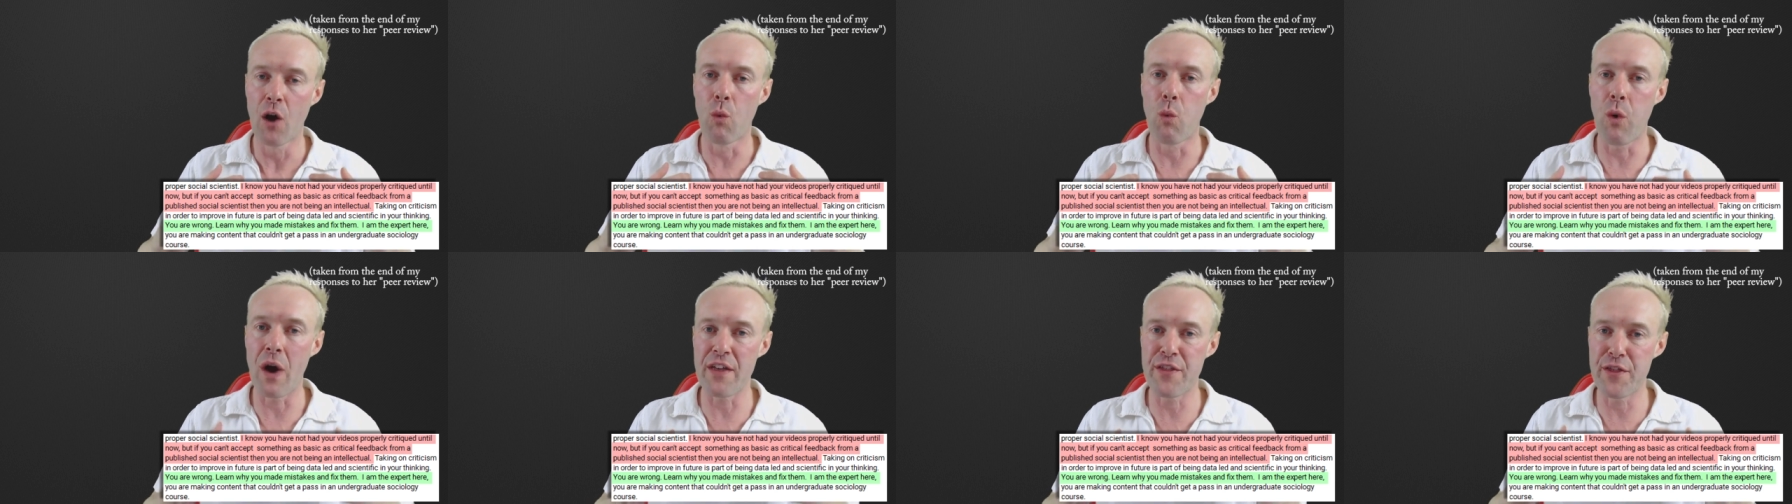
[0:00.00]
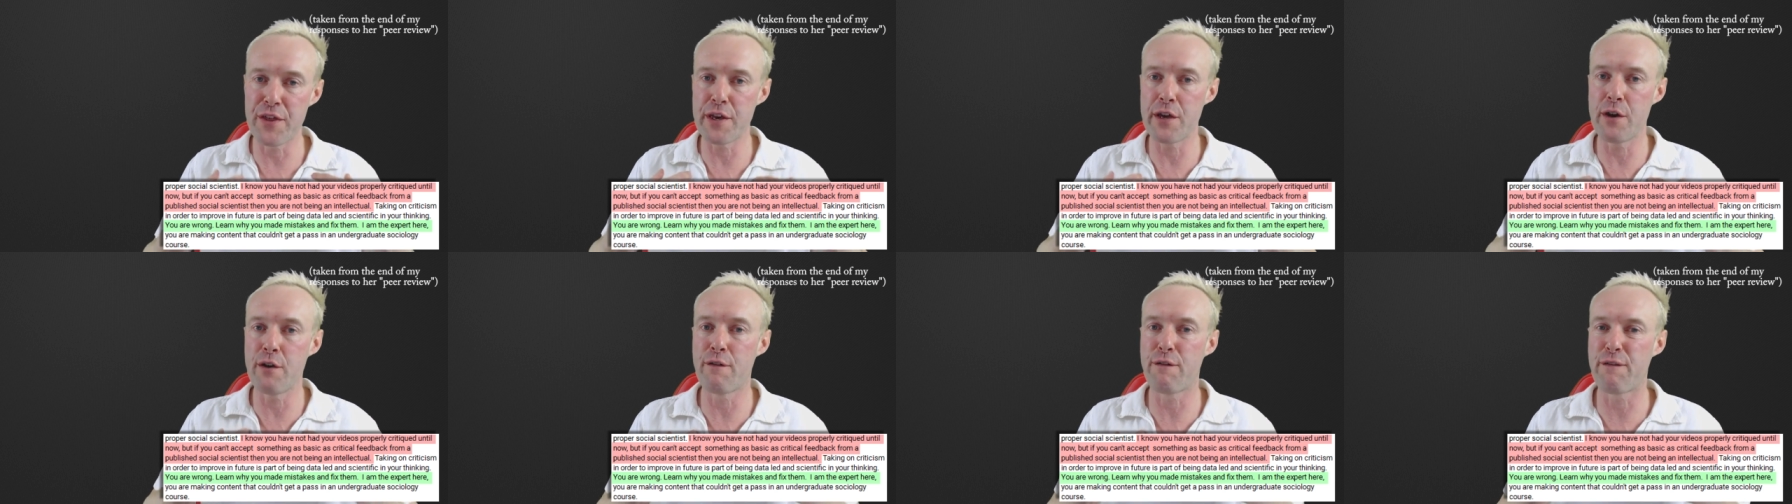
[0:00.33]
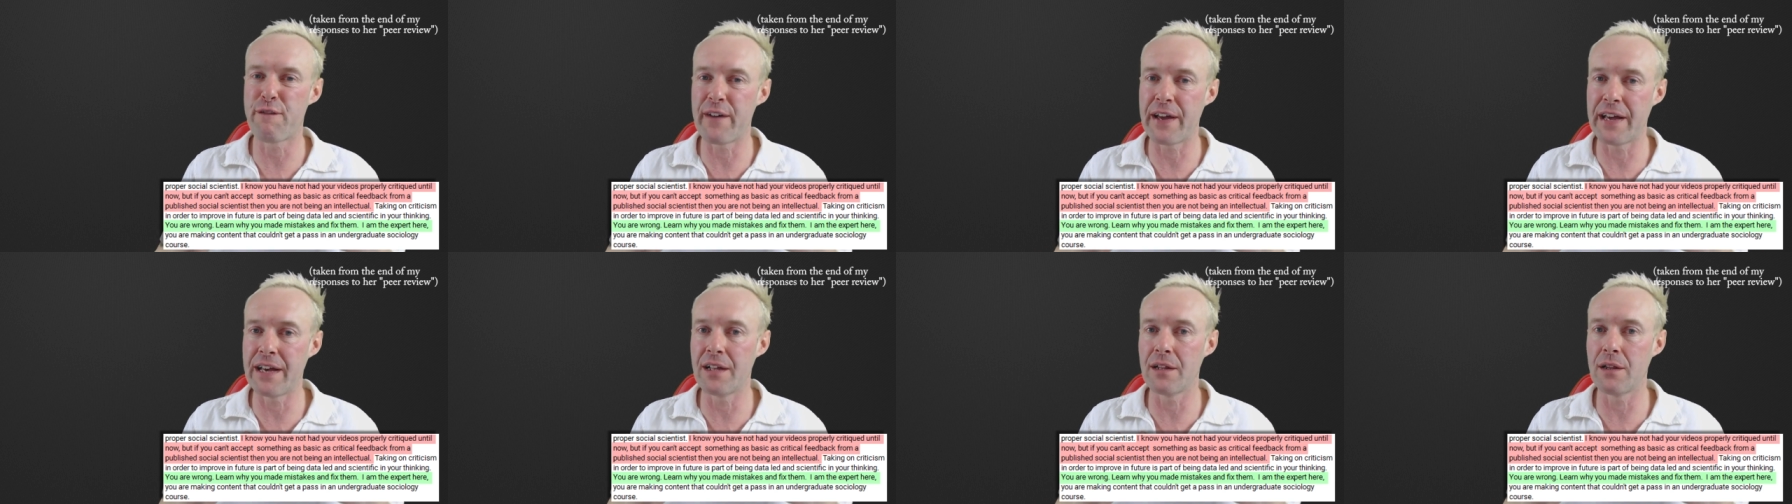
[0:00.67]
whether you
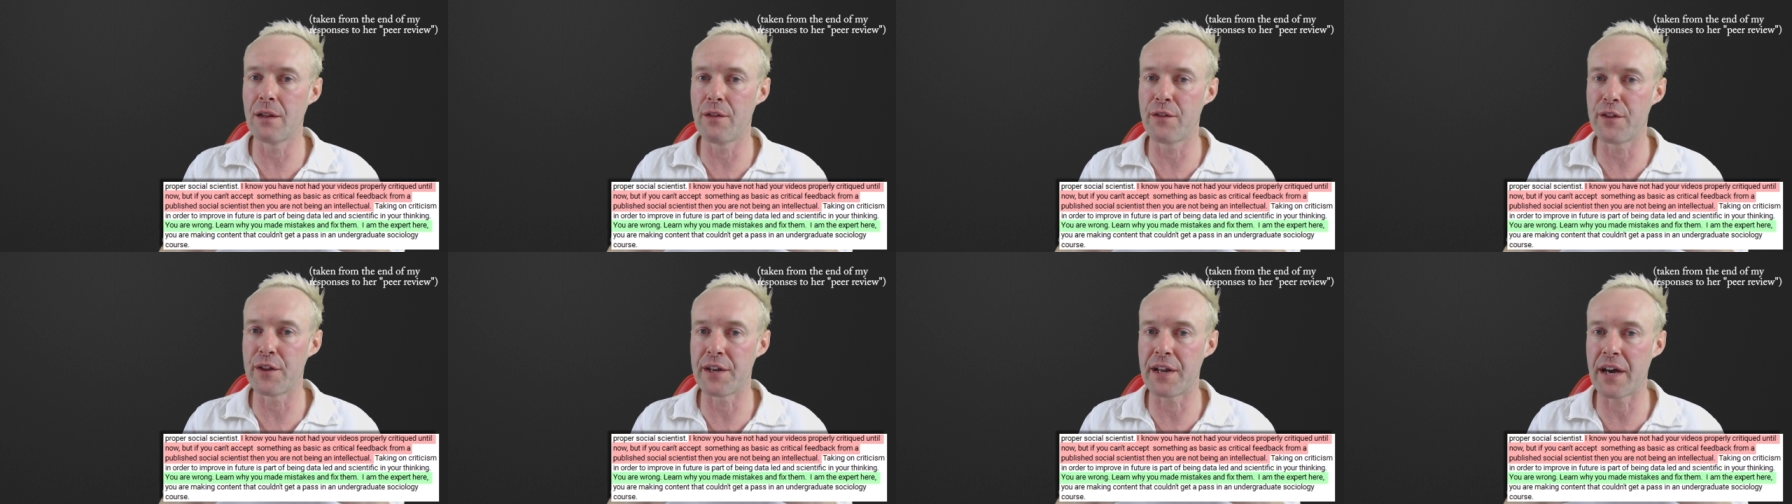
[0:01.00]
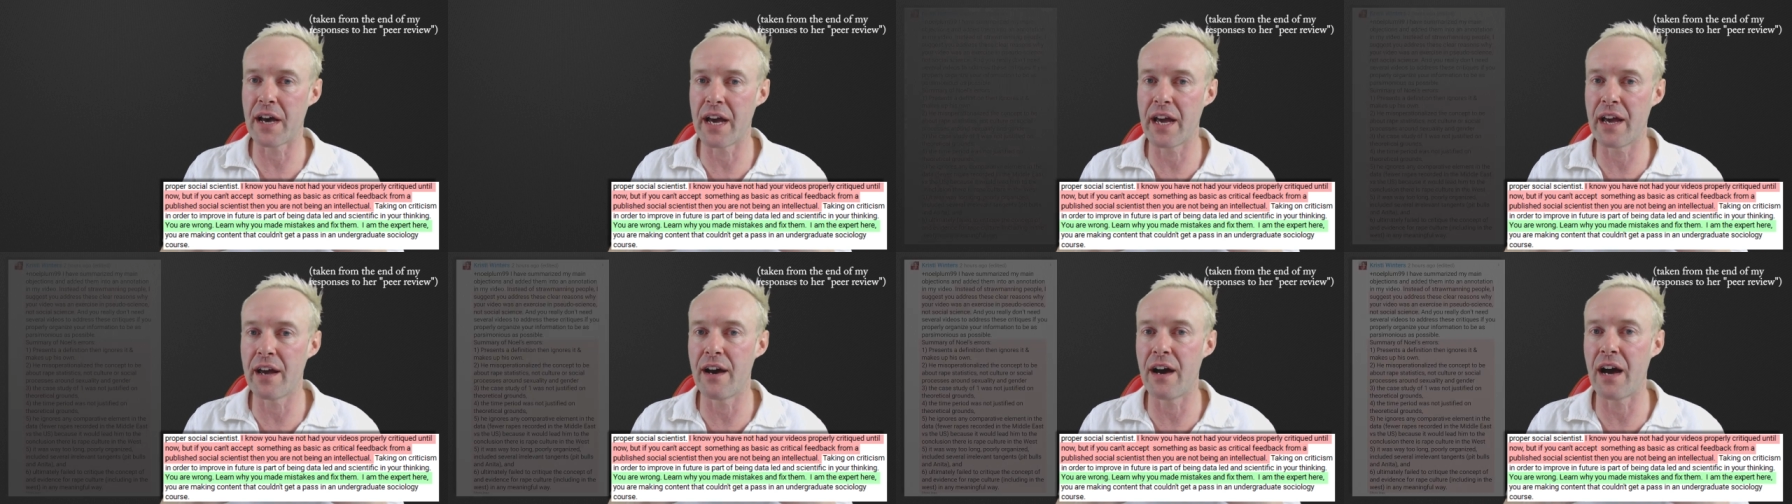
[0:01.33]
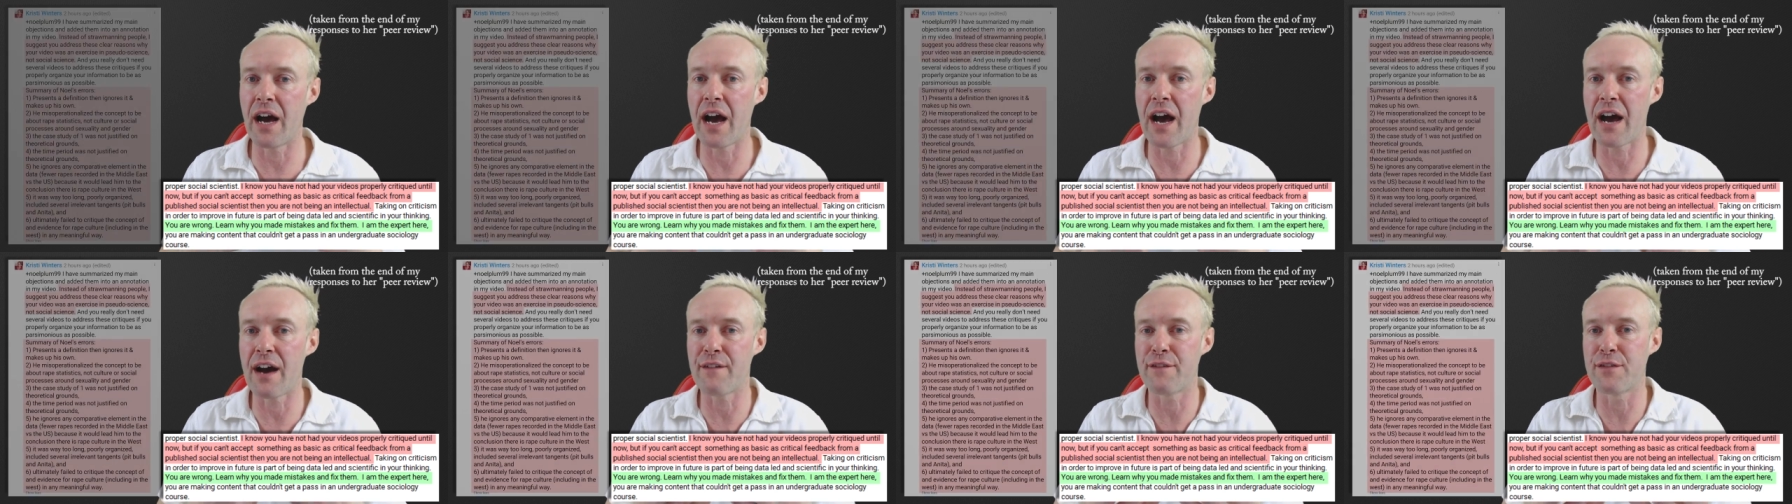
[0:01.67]
feel that I
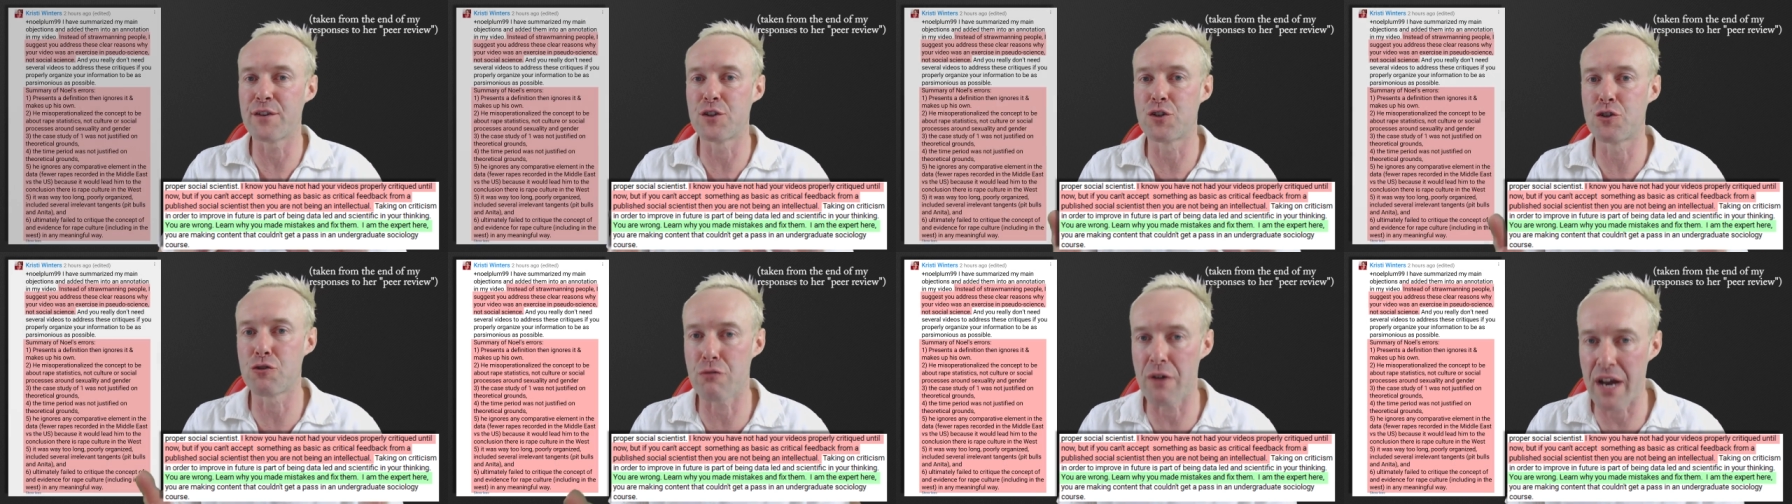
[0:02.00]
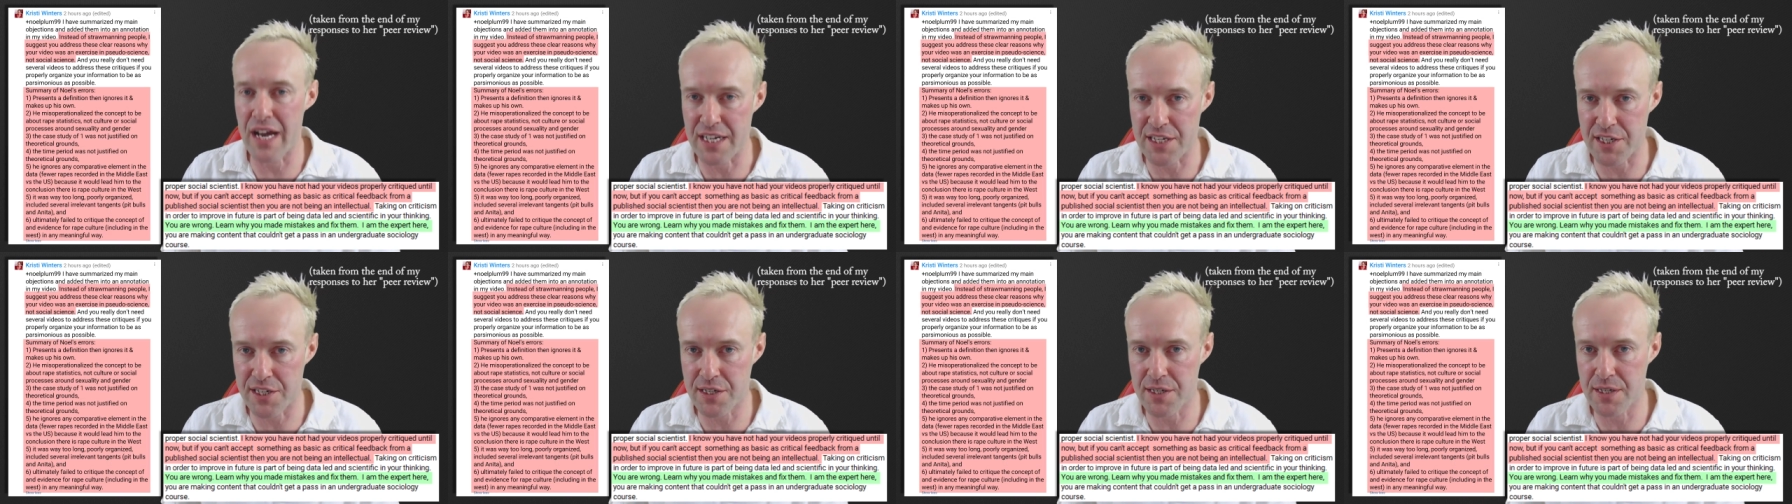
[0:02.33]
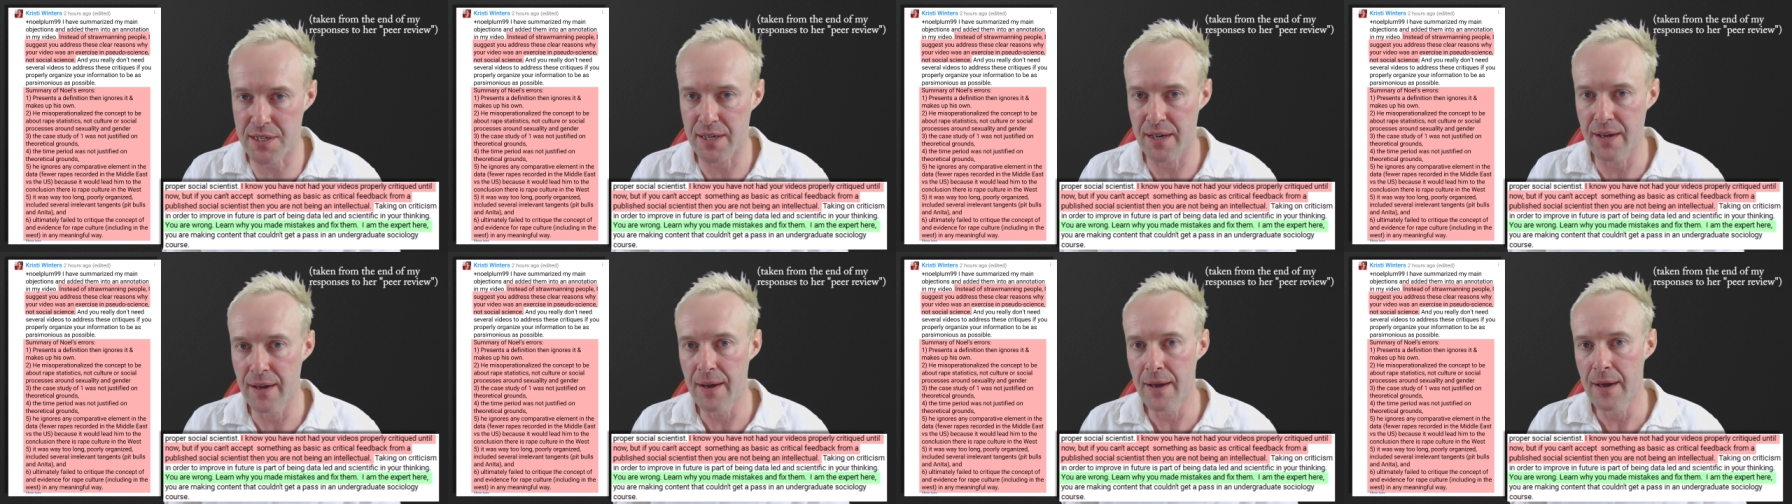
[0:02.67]
have
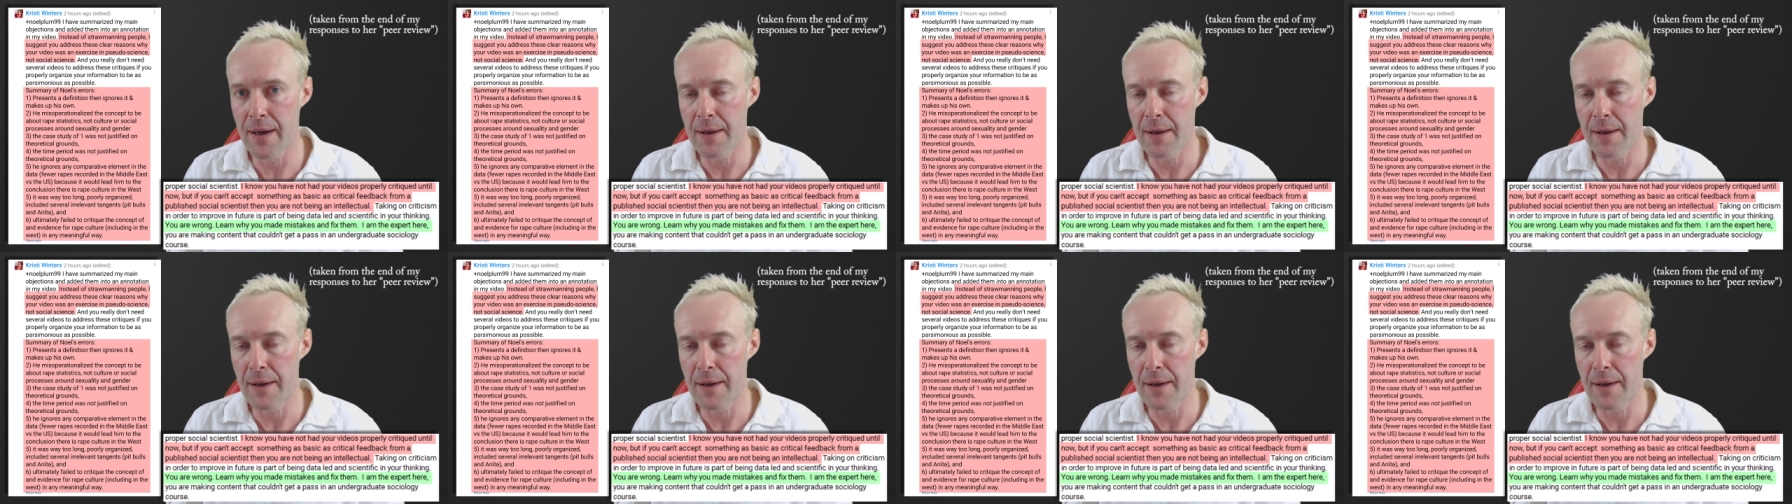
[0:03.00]
addressed